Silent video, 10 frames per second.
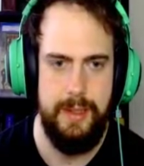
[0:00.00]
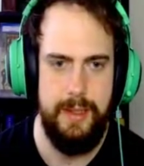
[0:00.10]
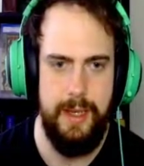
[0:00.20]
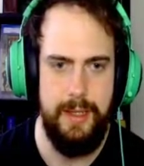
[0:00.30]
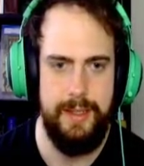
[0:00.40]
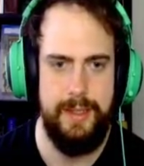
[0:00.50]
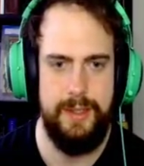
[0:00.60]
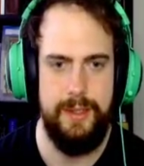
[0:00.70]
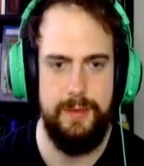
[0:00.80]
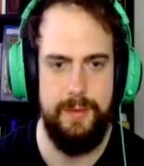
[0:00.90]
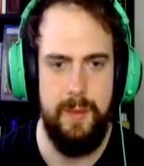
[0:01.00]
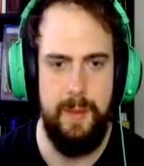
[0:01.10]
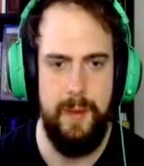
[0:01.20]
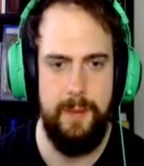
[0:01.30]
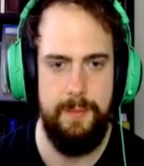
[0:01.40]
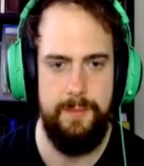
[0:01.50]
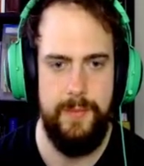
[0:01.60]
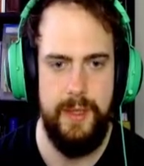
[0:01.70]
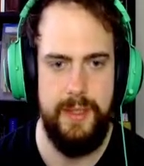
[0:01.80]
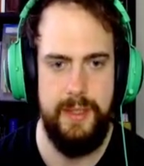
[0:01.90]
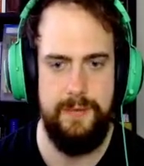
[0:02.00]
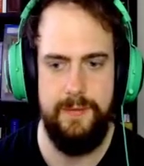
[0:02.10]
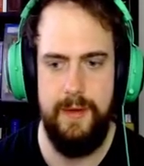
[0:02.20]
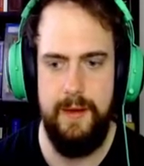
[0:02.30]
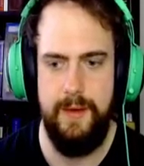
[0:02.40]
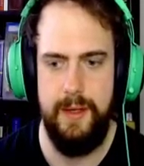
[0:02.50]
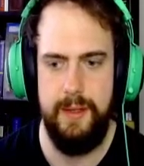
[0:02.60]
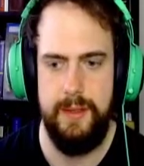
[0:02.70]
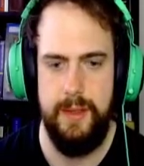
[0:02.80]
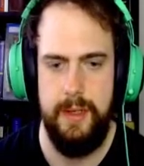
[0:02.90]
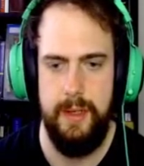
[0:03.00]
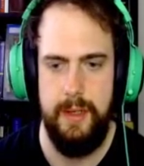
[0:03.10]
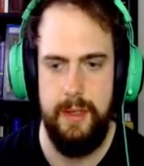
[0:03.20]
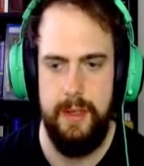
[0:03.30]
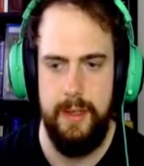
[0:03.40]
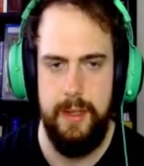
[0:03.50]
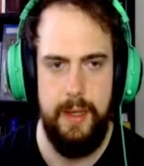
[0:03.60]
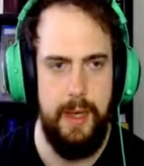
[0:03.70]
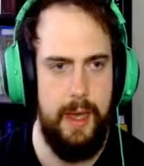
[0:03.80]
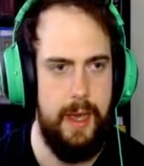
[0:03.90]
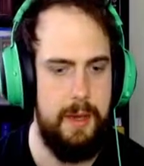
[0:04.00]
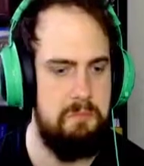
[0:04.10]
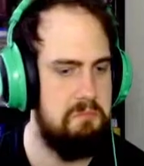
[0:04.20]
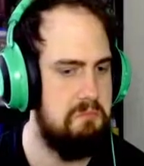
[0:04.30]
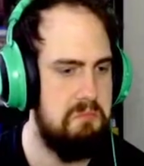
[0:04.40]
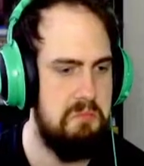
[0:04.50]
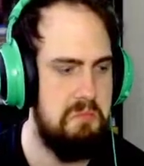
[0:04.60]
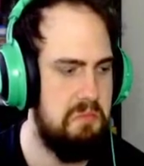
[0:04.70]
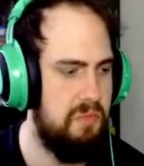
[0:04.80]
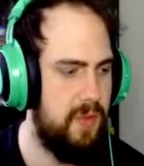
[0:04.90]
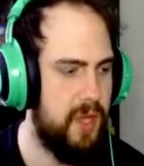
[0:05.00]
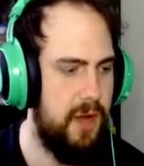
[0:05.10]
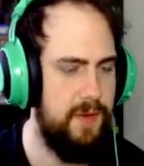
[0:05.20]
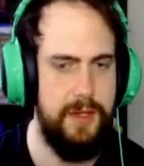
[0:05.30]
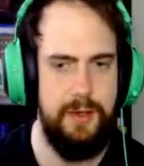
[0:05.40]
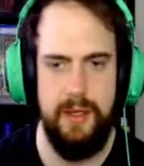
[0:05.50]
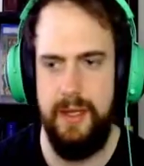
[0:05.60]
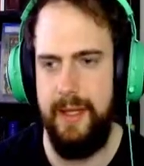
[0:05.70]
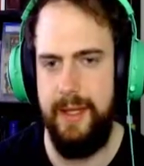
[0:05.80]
yeah, this is good from Oppo. This is very good. I can't really do anything